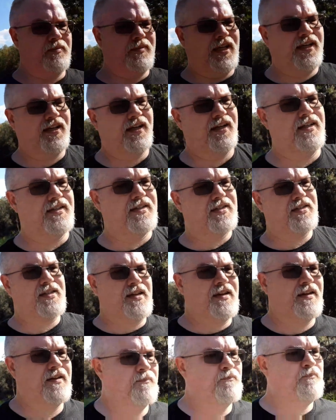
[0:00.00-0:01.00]
because
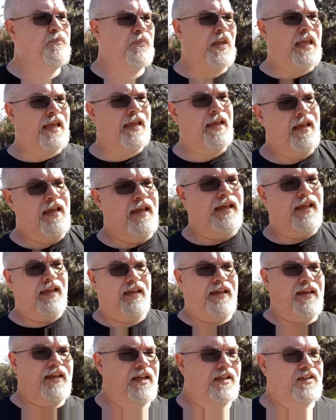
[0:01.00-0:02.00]

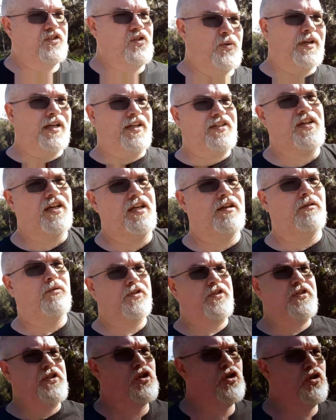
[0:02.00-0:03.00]
it, to an extent it
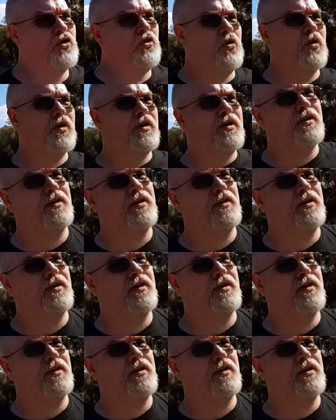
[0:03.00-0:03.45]
was new.